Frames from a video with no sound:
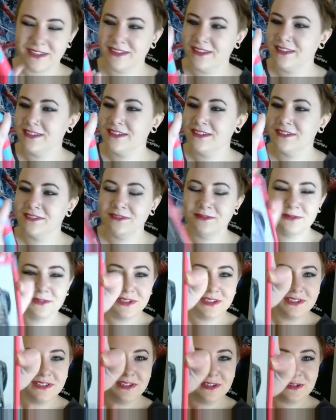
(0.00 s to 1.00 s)
I like,
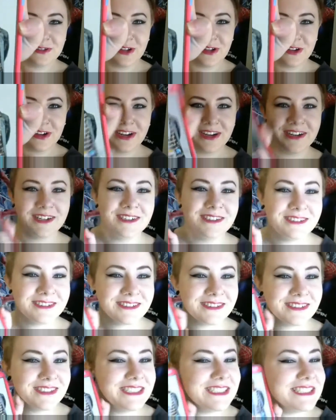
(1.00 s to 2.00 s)
in his long hair.
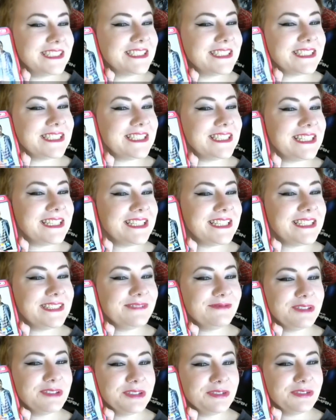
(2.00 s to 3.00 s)
Today's
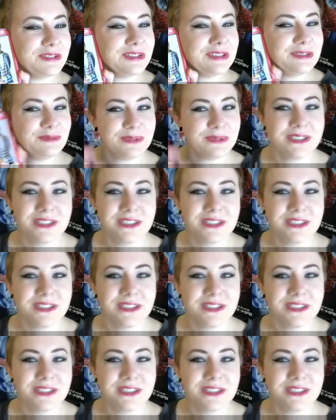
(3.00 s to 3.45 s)
my phone